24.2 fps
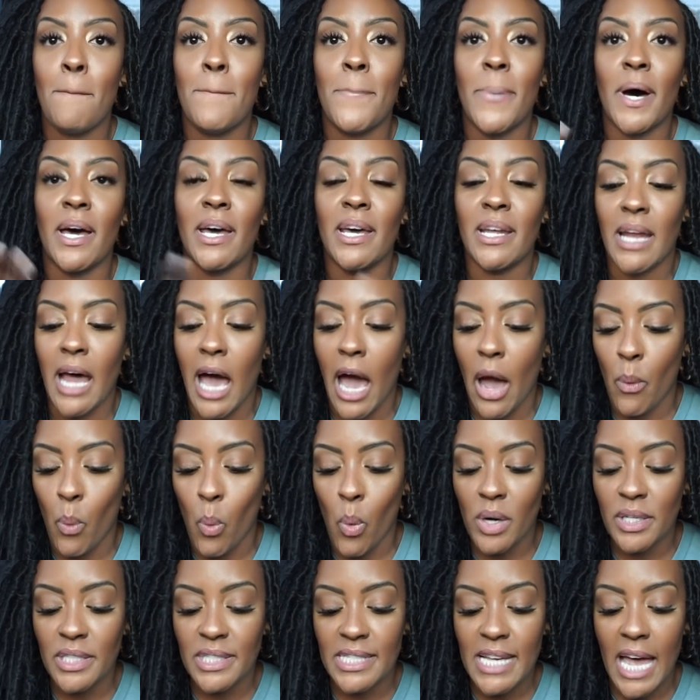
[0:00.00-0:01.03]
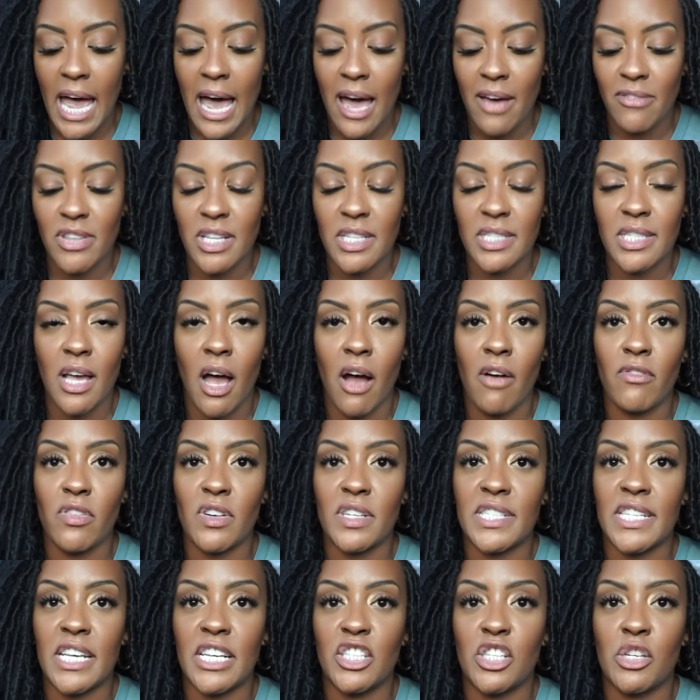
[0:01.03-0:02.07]
But I wanted to have this
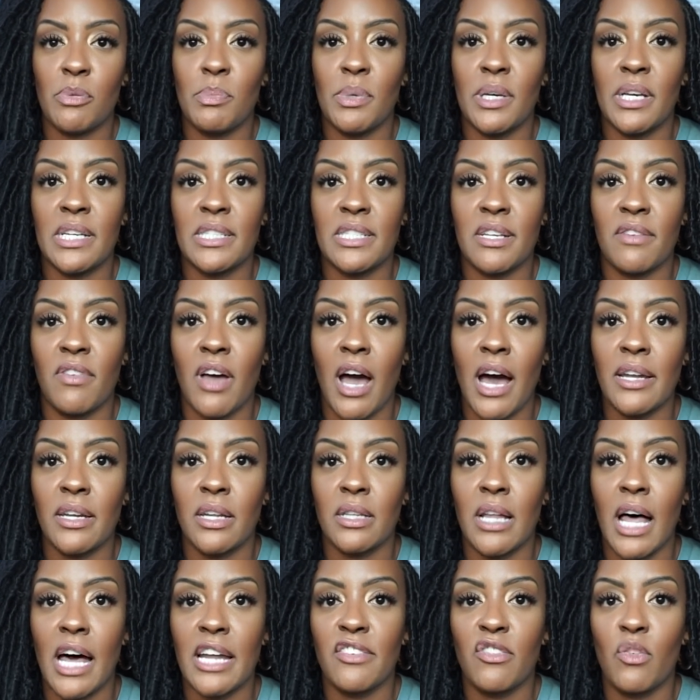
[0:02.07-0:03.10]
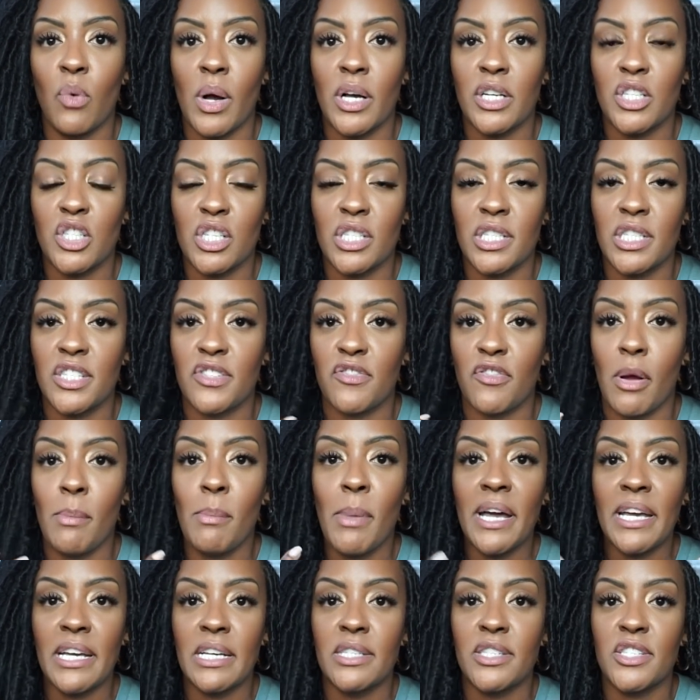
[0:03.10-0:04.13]
conversation because I've gotten a lot of questions from
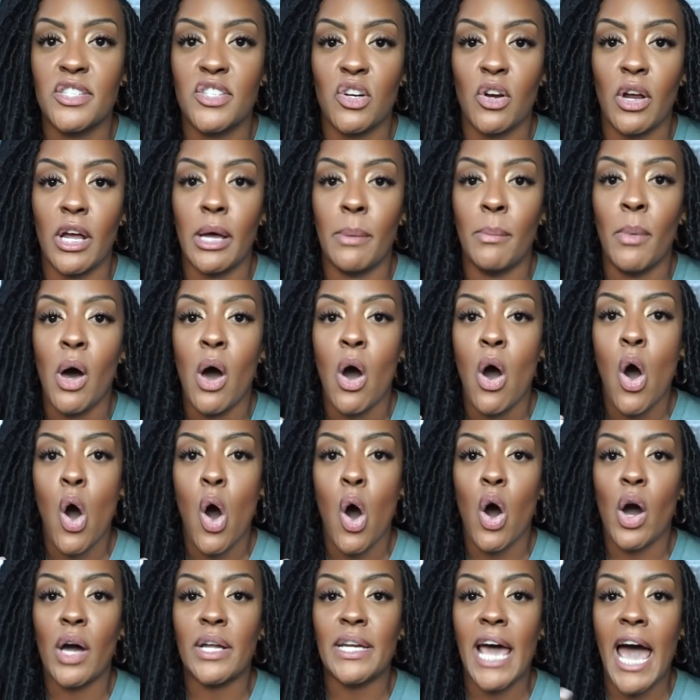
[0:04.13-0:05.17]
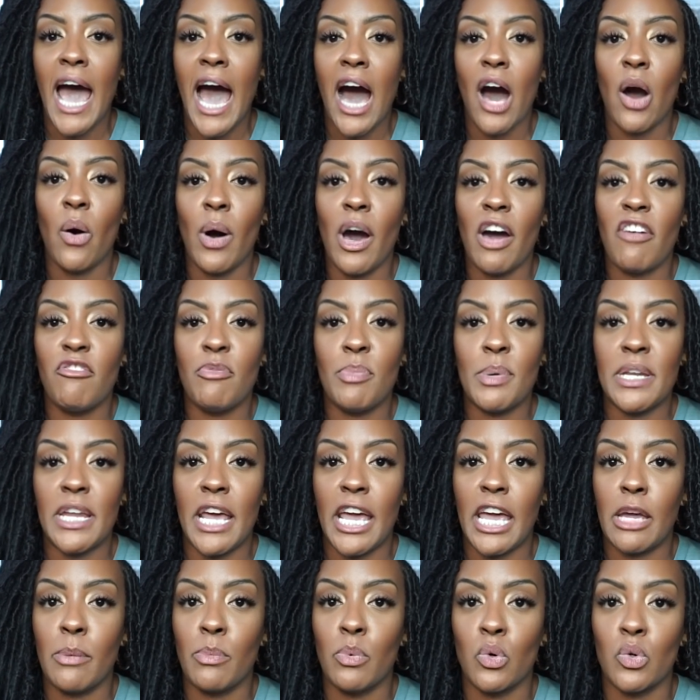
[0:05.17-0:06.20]
my Instagram on how I've been
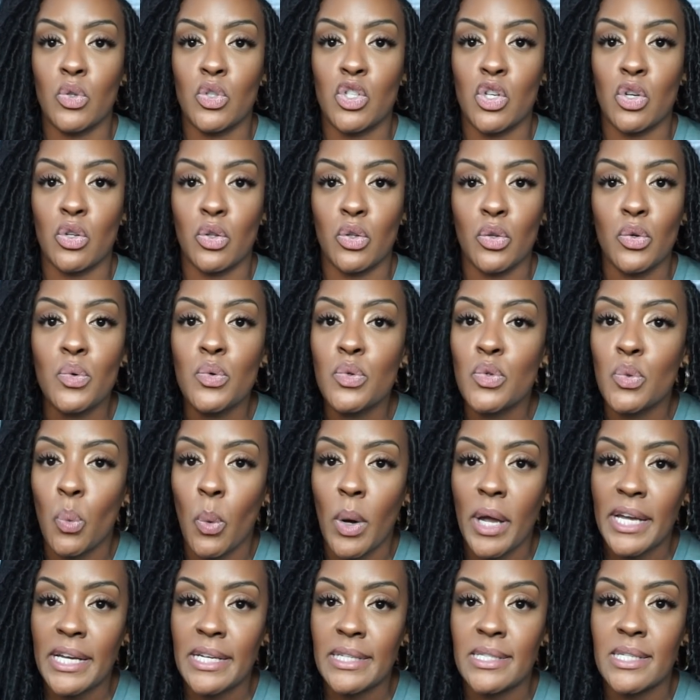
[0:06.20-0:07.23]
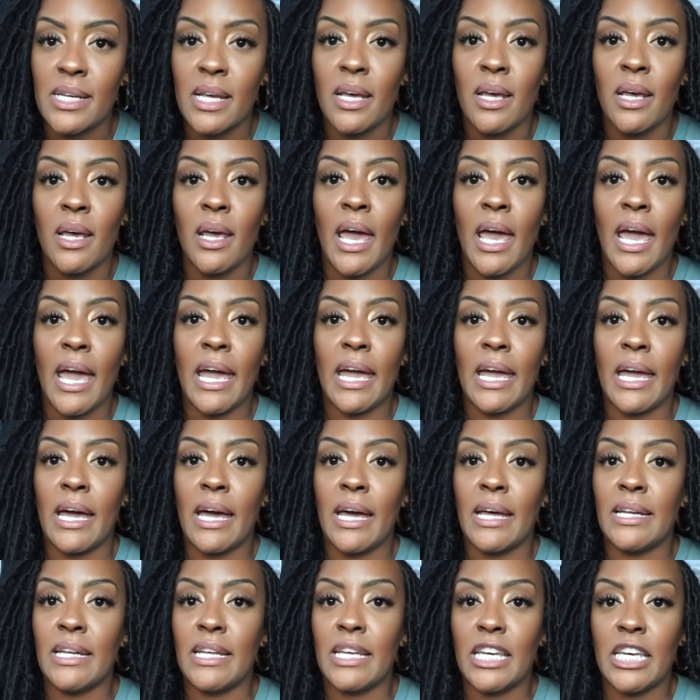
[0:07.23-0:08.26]
able to lose weight
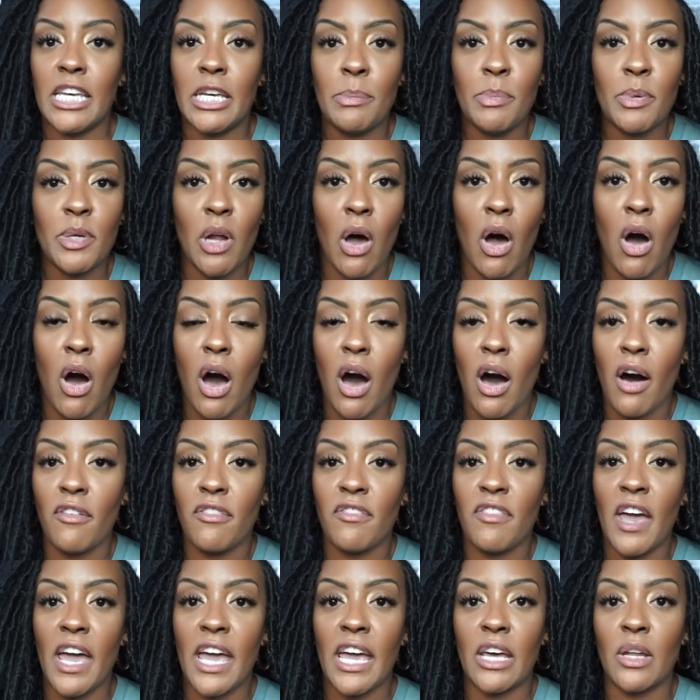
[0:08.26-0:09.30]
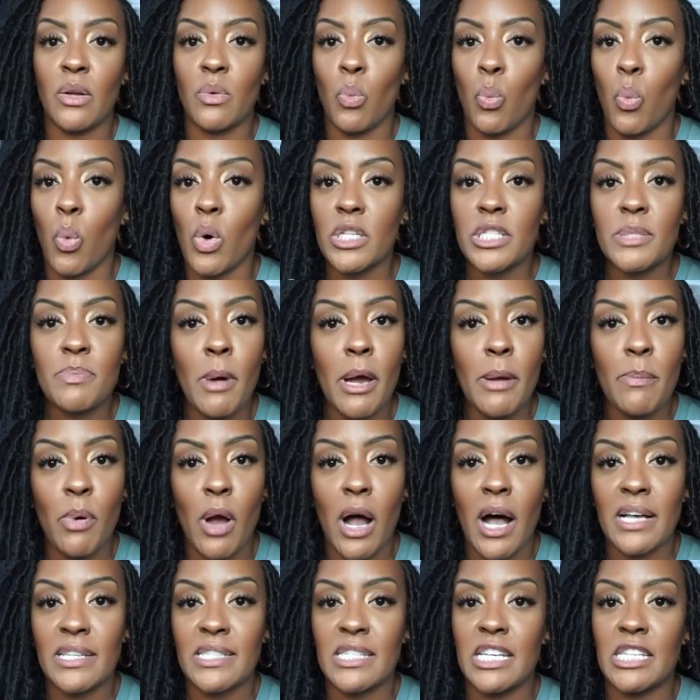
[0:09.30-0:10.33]
and keep it off and what's my
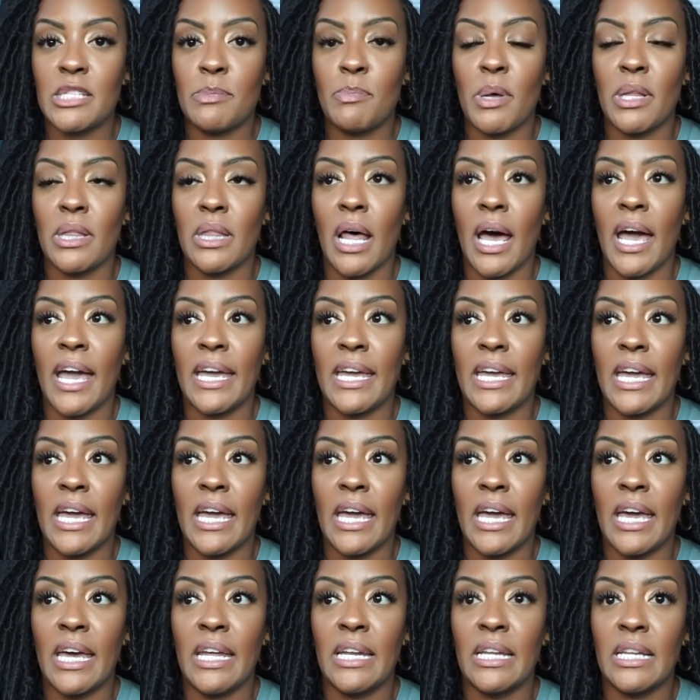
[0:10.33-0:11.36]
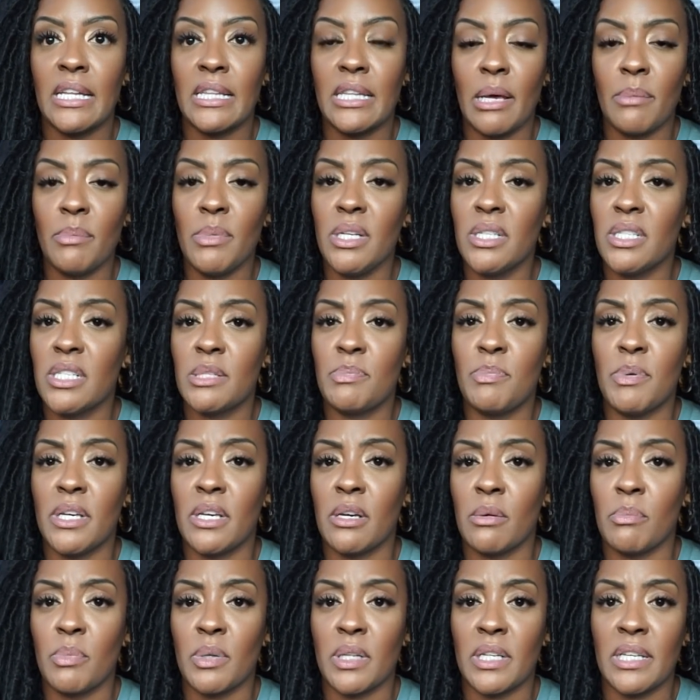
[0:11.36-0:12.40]
process been like. And let me just be
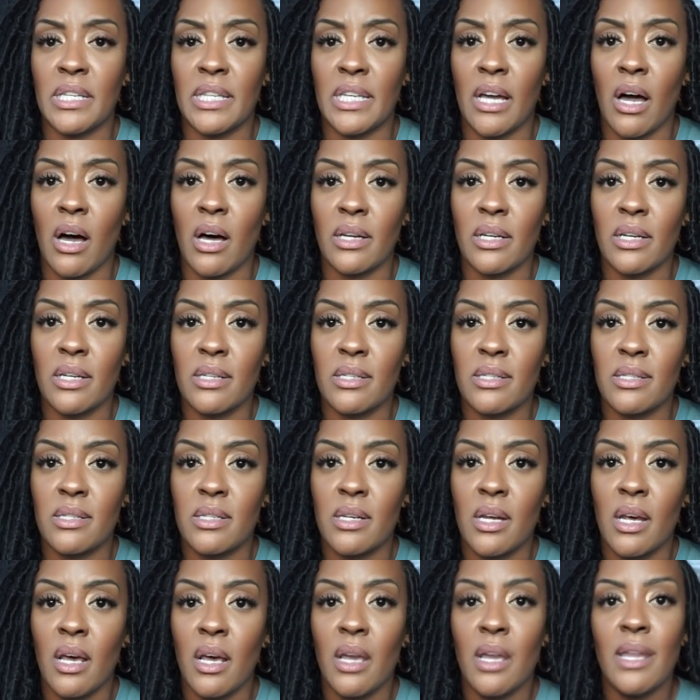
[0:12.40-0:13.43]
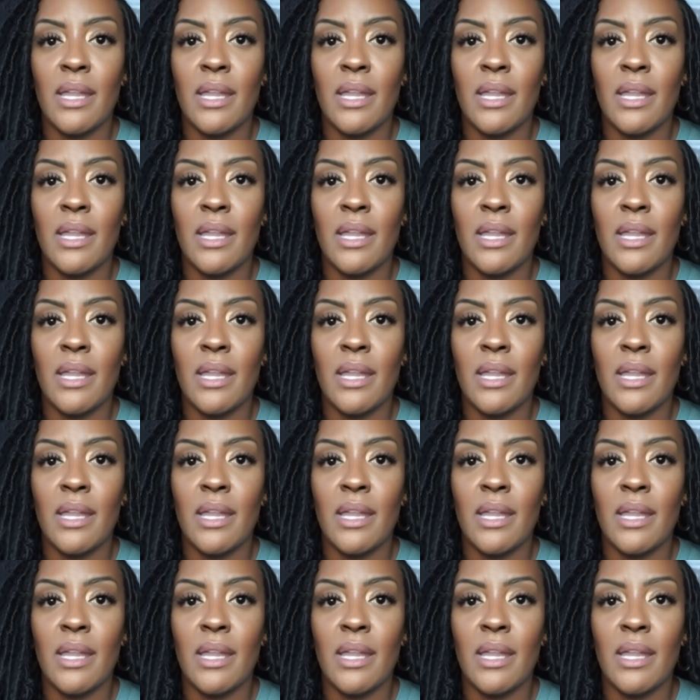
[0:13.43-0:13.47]
completely honest.